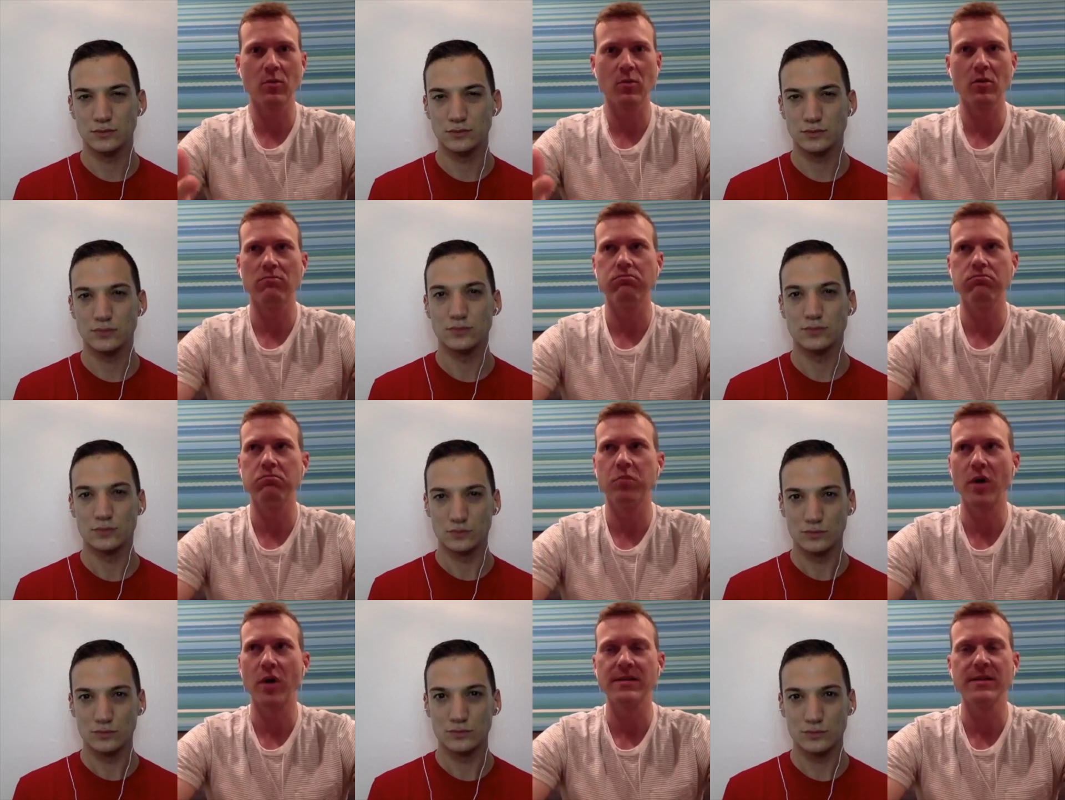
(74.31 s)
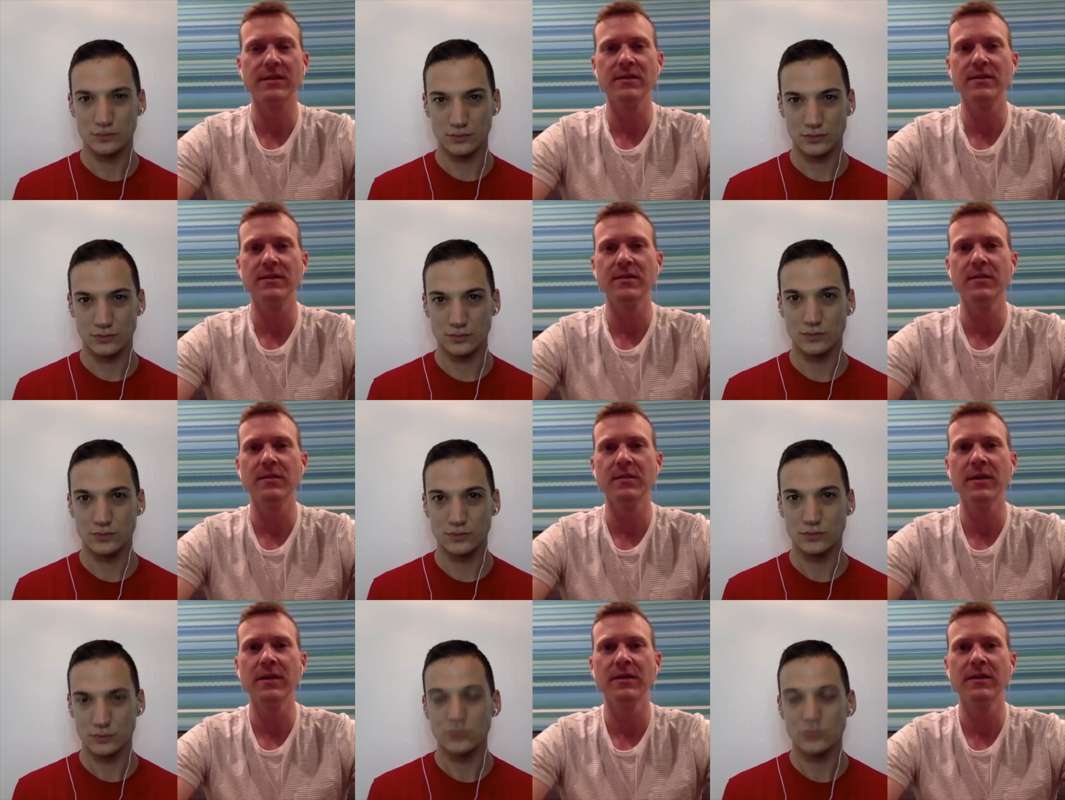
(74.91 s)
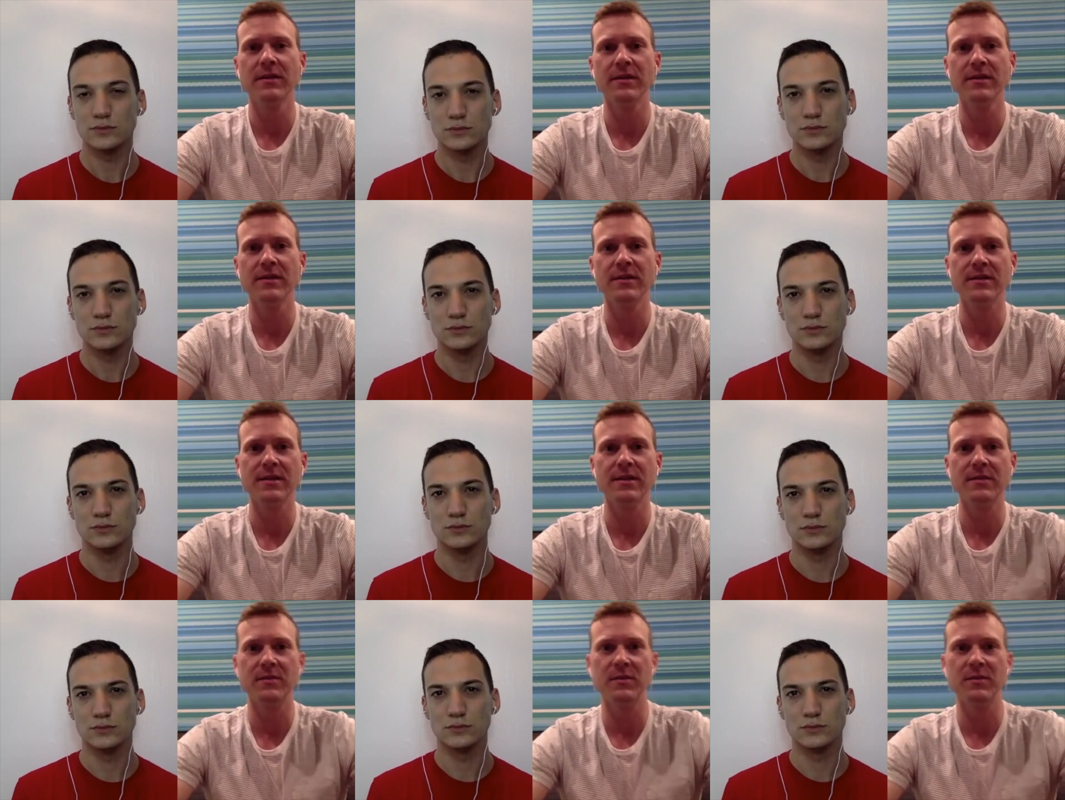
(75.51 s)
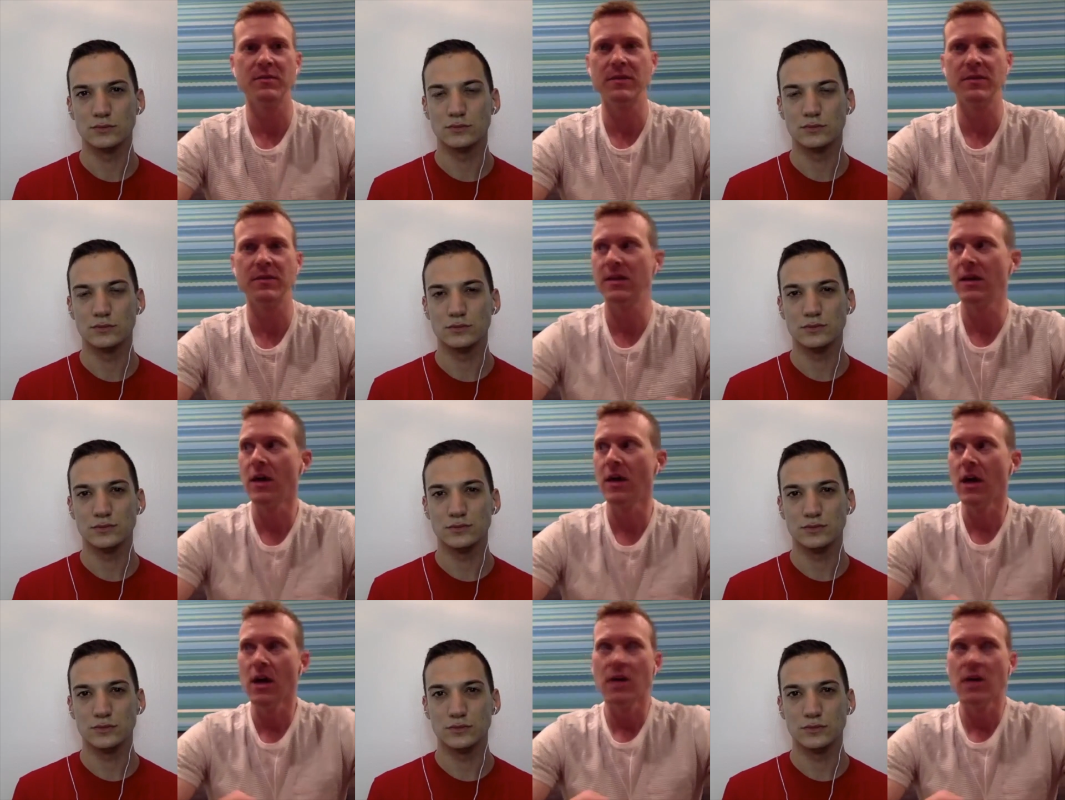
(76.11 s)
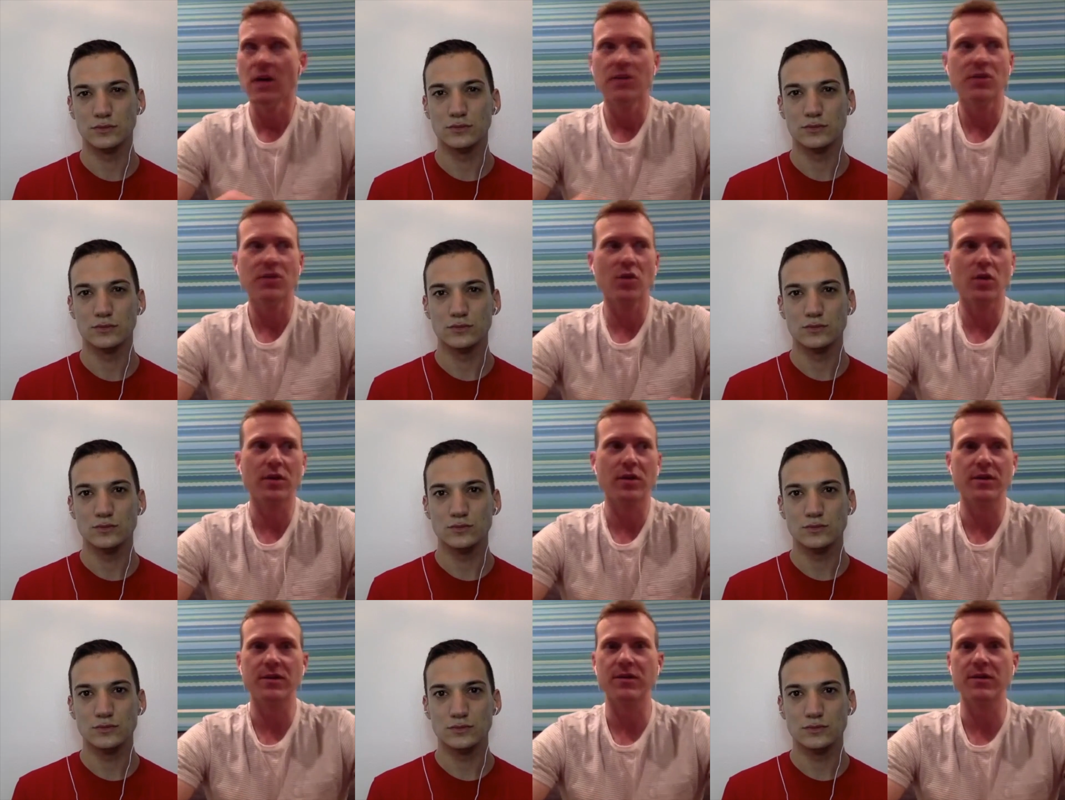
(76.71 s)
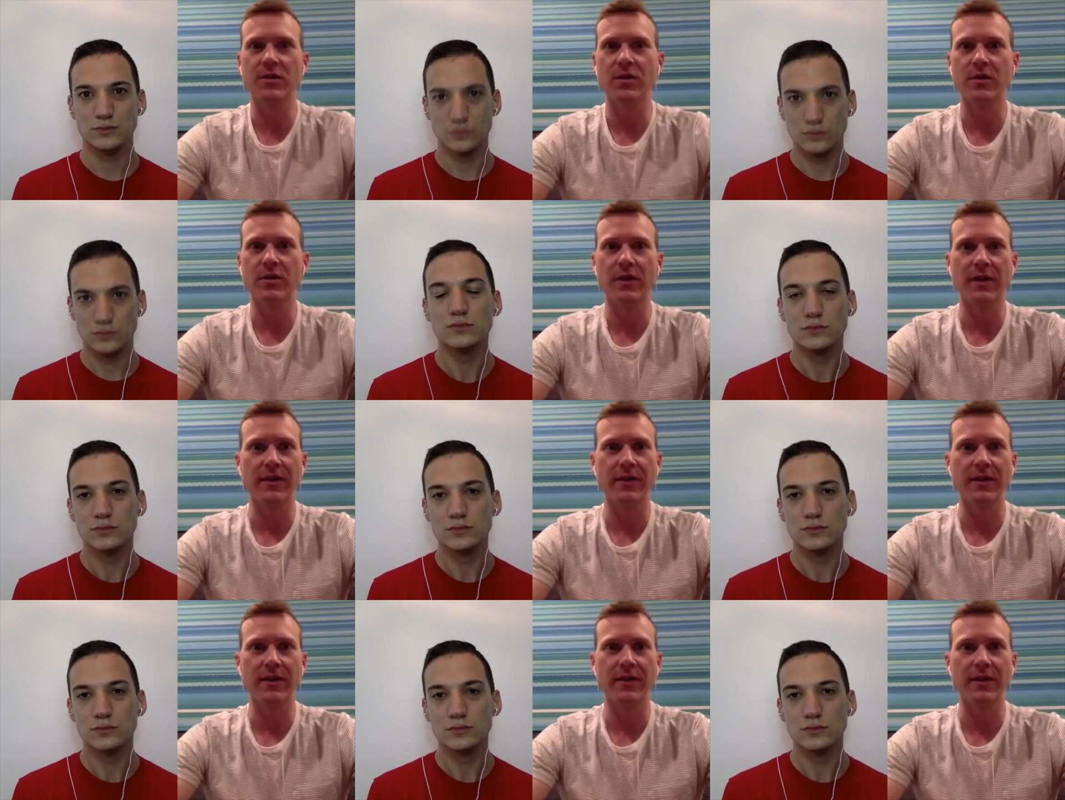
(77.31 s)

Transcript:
Speaker 1: more present to me and doesn't seem to be so concerned.